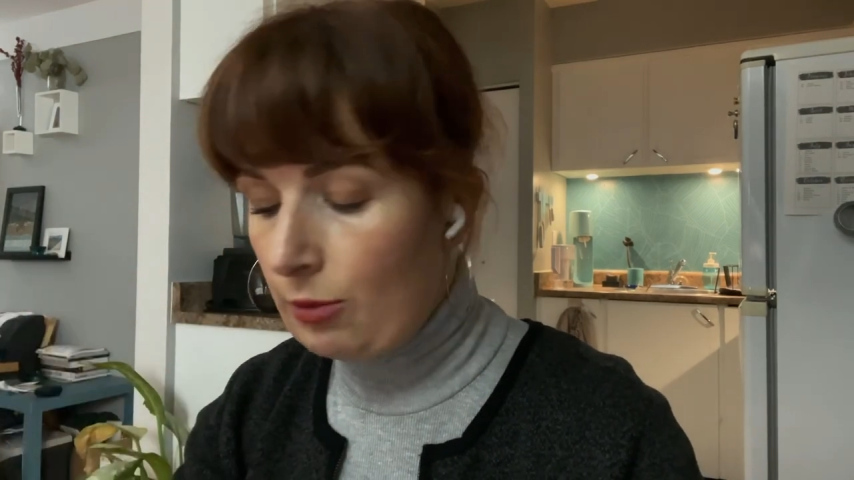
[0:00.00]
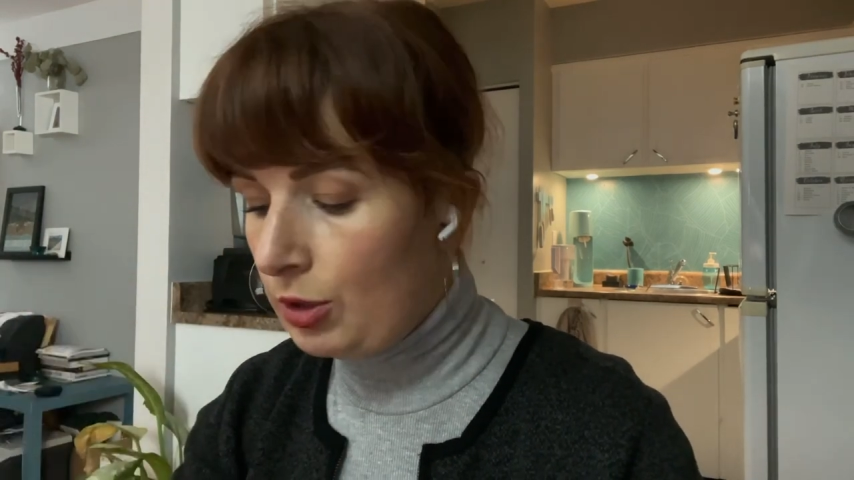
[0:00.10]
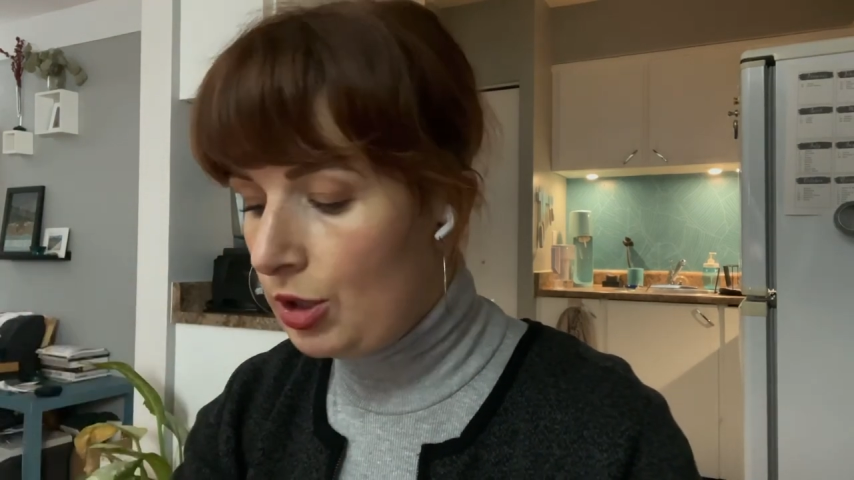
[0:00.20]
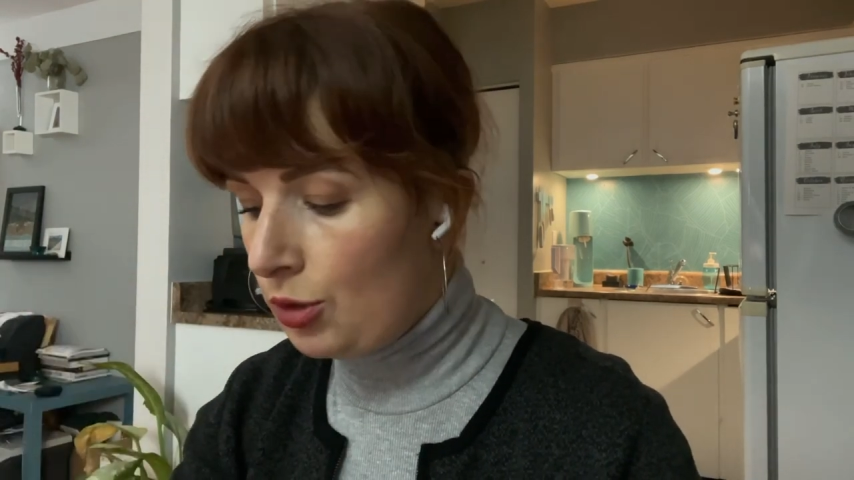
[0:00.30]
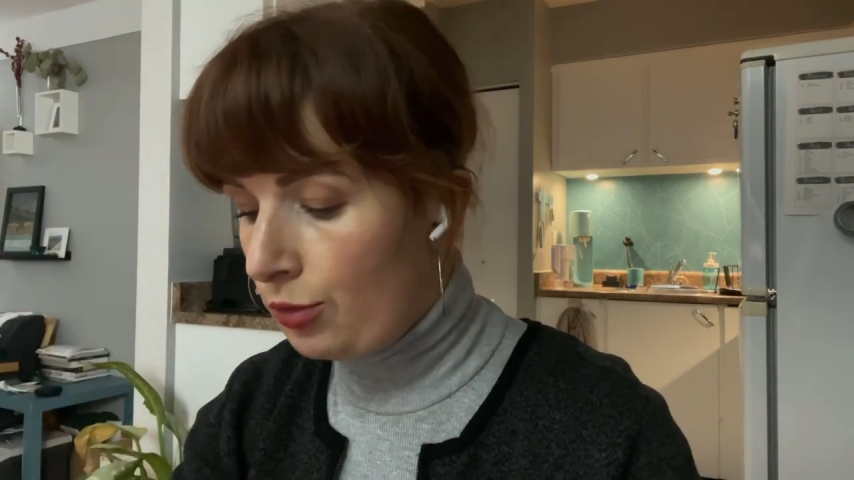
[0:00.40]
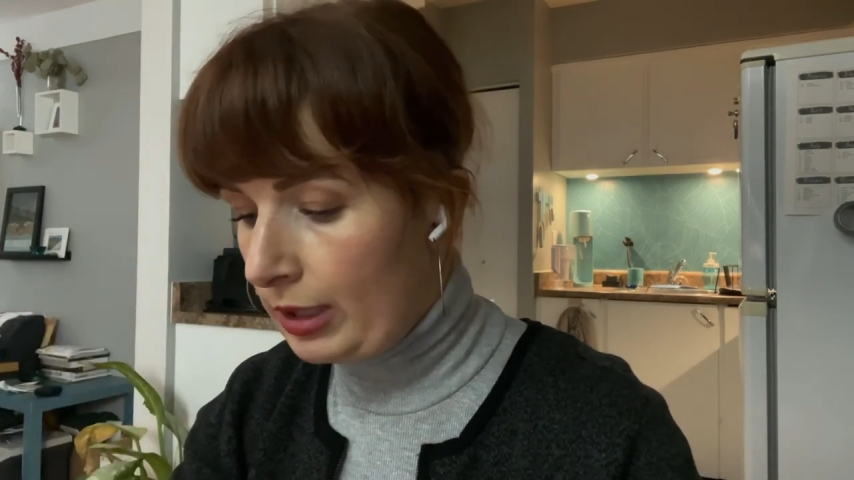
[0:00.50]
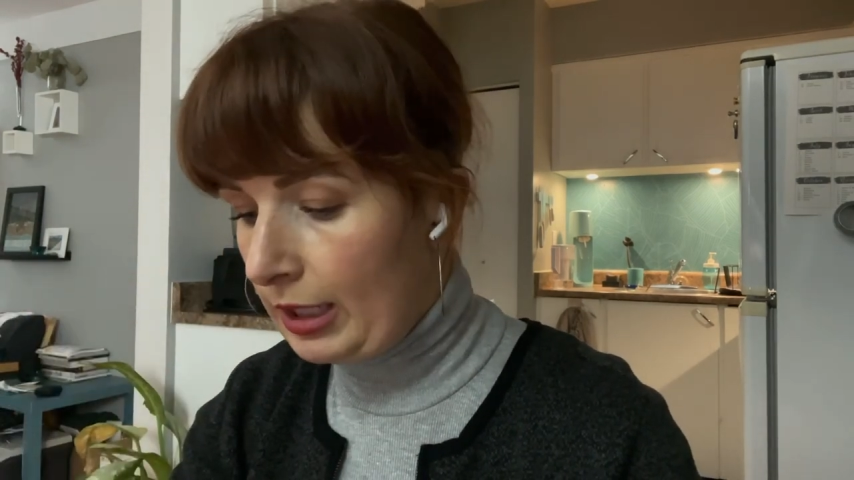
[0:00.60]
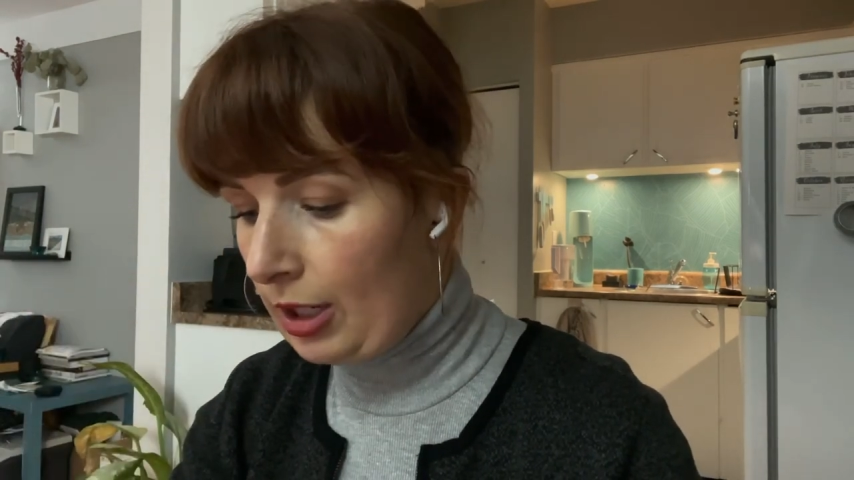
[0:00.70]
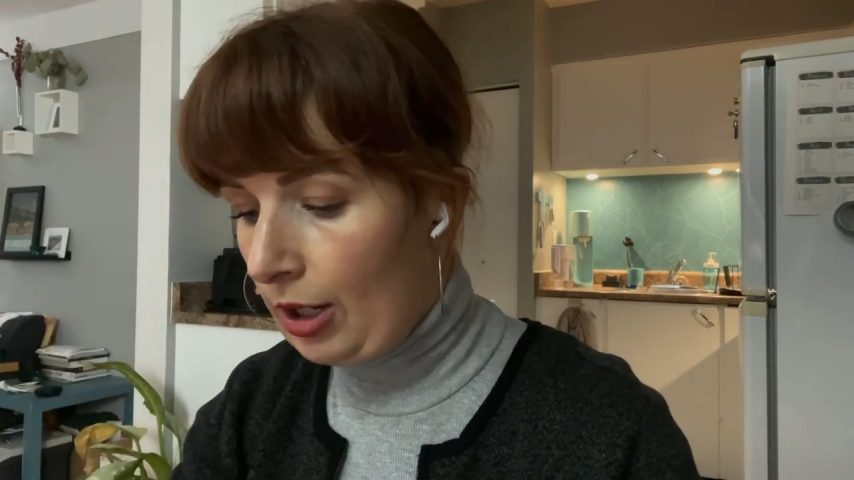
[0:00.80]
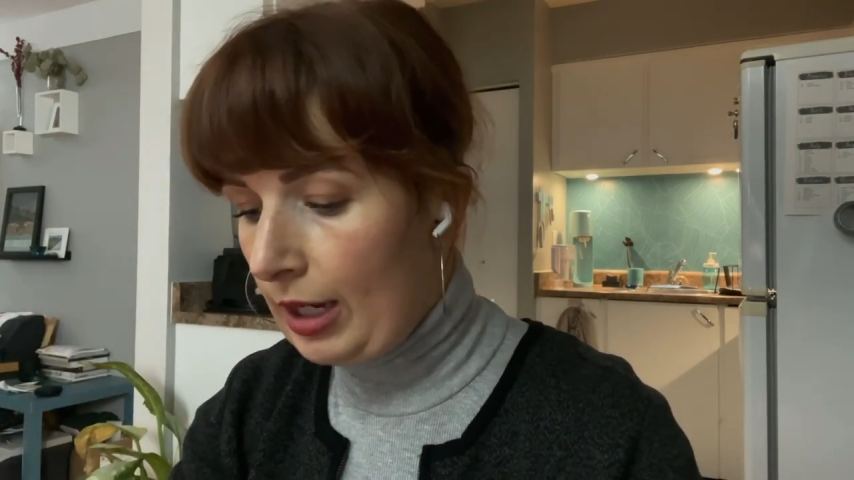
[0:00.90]
which is really
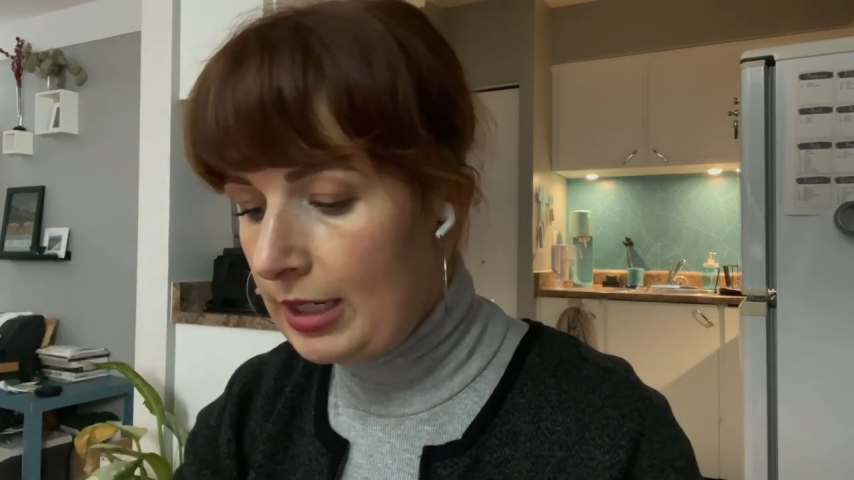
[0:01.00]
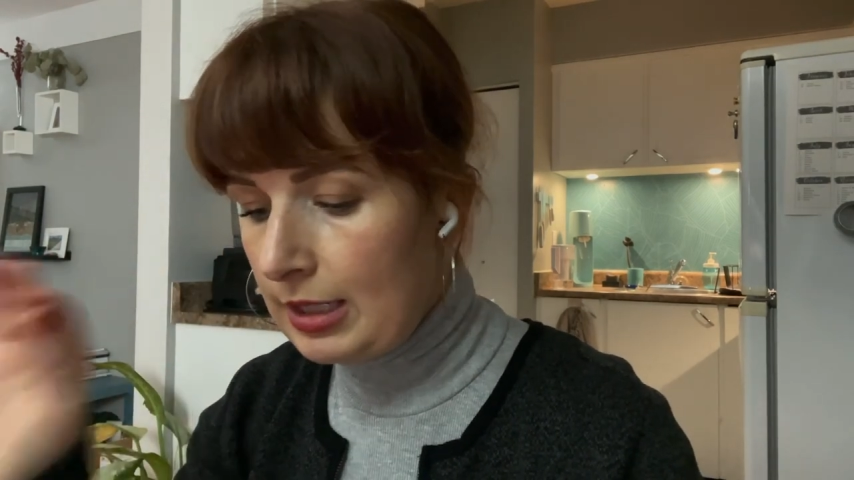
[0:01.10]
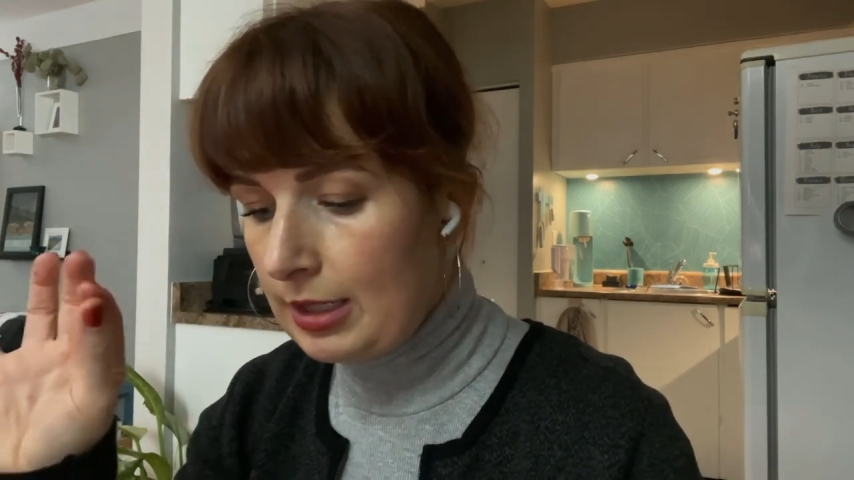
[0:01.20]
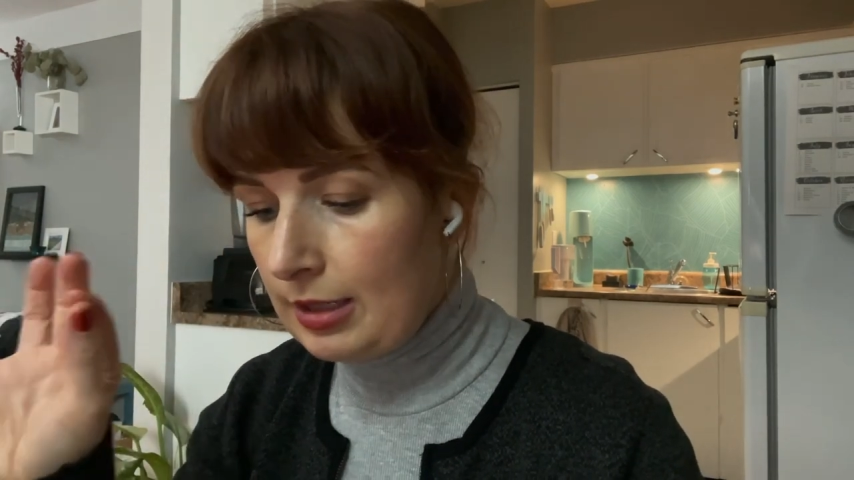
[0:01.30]
good.